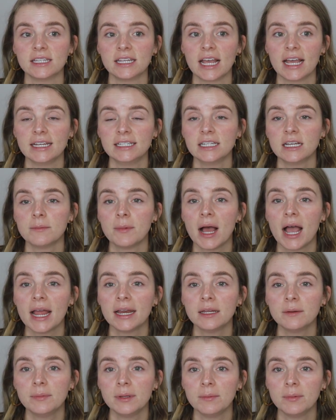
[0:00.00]
the idea
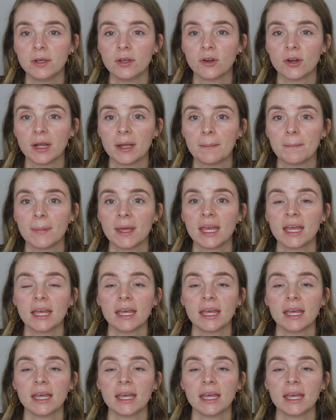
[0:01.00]
behind a BB cream